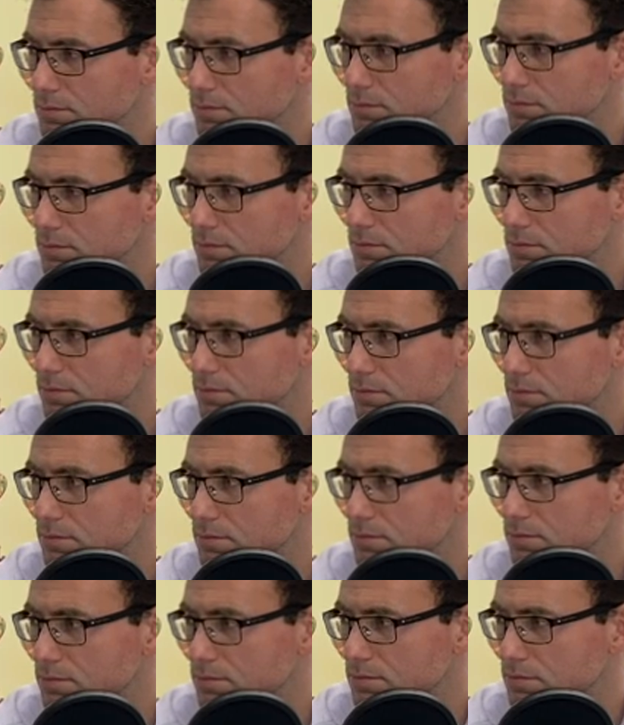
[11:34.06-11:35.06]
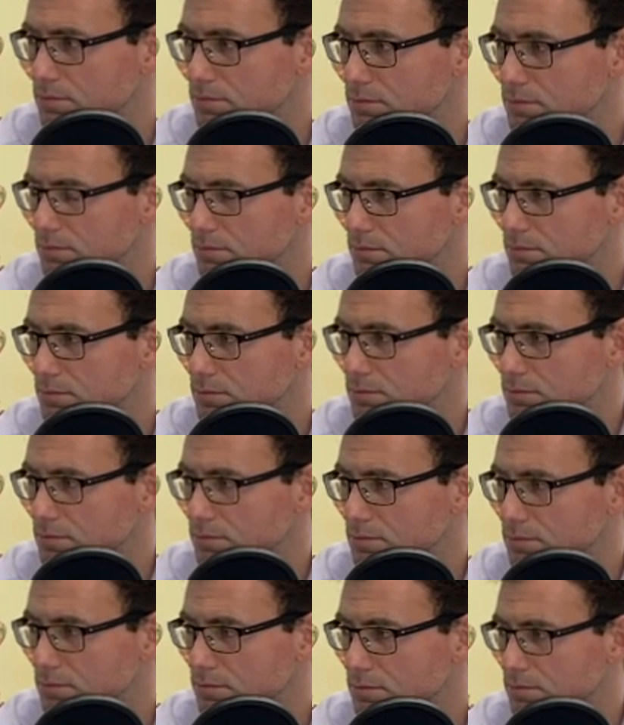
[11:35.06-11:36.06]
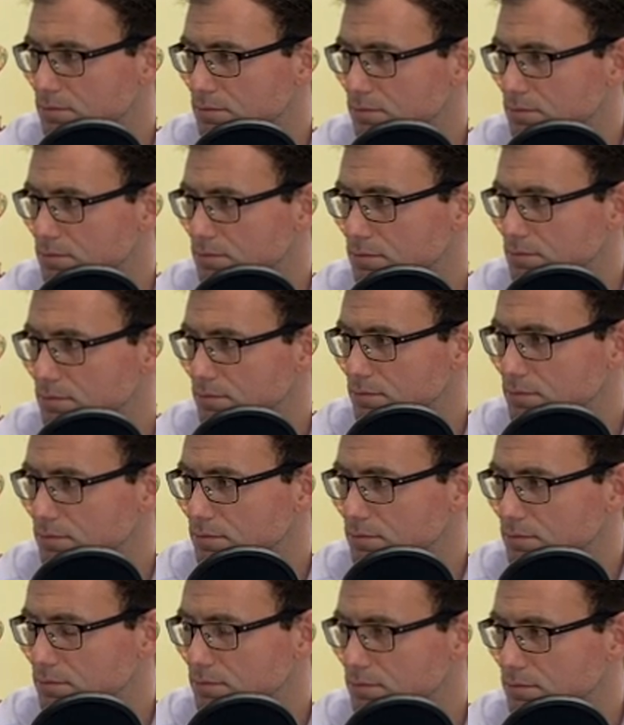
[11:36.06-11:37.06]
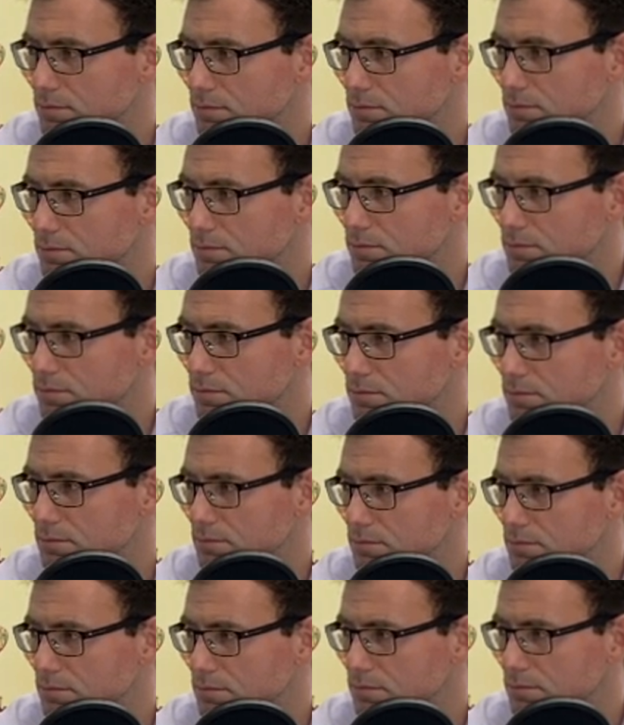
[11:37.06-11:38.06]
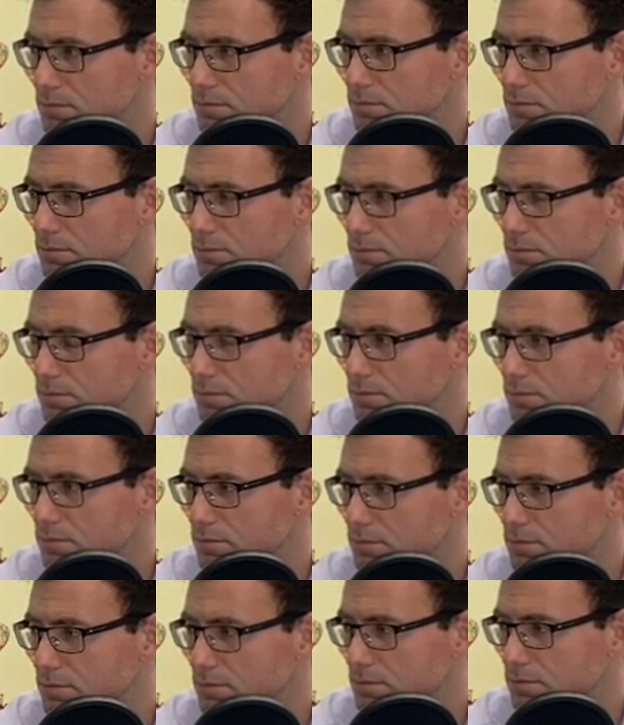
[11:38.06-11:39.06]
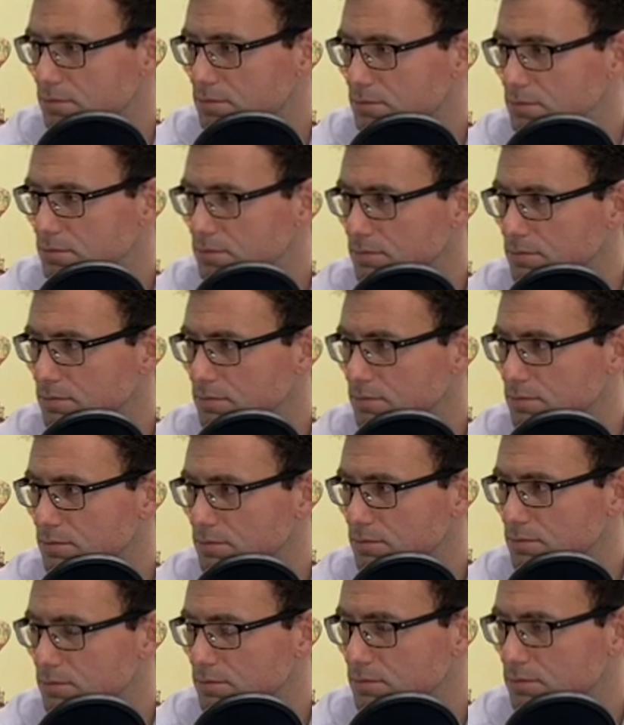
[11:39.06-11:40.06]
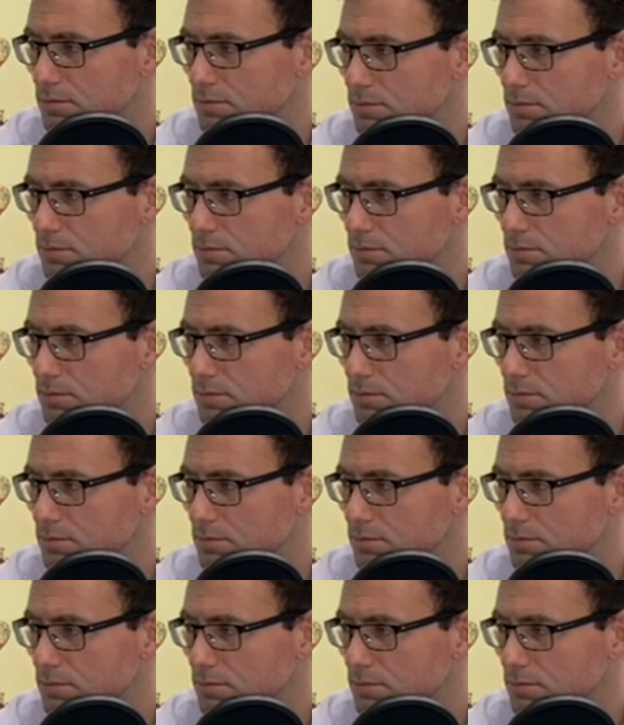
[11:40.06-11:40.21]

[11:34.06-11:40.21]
[no speech]